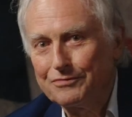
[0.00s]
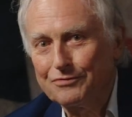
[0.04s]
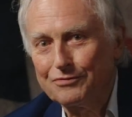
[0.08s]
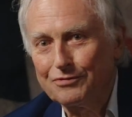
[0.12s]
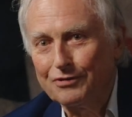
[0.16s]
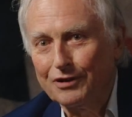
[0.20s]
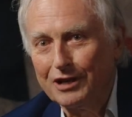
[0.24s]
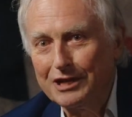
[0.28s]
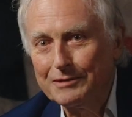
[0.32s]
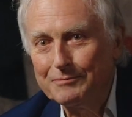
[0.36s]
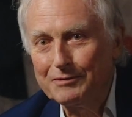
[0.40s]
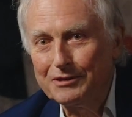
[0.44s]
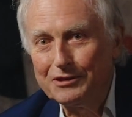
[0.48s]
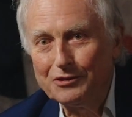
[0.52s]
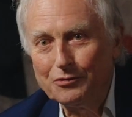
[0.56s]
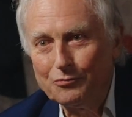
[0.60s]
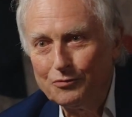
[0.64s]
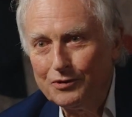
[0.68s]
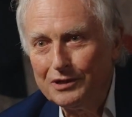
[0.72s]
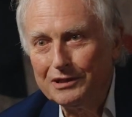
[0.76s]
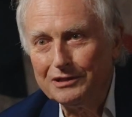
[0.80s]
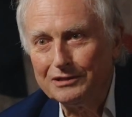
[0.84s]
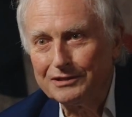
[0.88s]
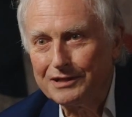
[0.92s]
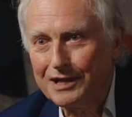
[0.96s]
tribe in the
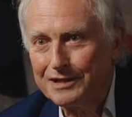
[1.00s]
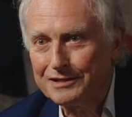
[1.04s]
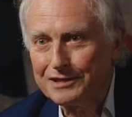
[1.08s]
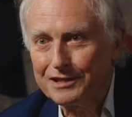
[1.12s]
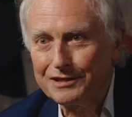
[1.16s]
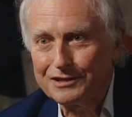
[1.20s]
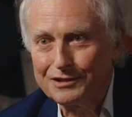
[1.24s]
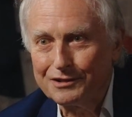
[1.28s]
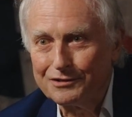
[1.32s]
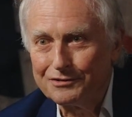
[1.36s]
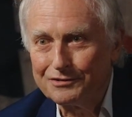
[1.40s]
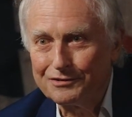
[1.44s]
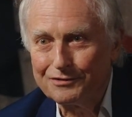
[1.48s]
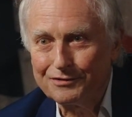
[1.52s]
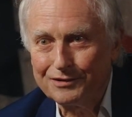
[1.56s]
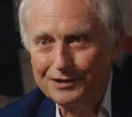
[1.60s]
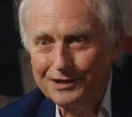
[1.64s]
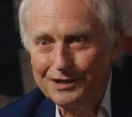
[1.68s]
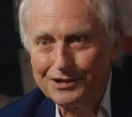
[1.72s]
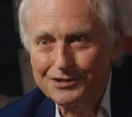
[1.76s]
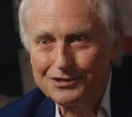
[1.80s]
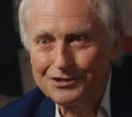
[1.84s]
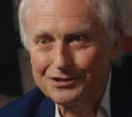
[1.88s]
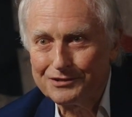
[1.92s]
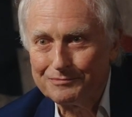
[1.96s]
world has its own
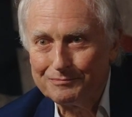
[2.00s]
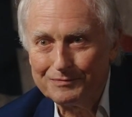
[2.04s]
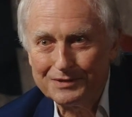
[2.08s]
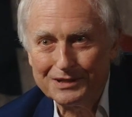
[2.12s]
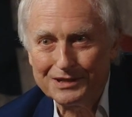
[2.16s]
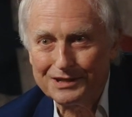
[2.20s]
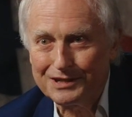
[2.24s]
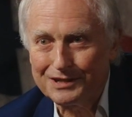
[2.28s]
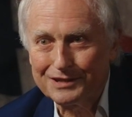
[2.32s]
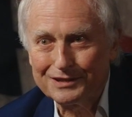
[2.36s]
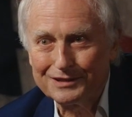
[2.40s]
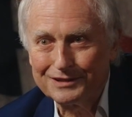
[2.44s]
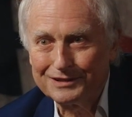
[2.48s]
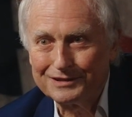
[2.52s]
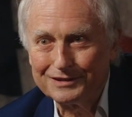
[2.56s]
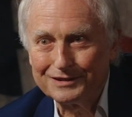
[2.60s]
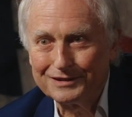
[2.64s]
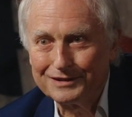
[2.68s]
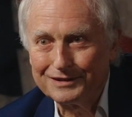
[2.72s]
creation myth,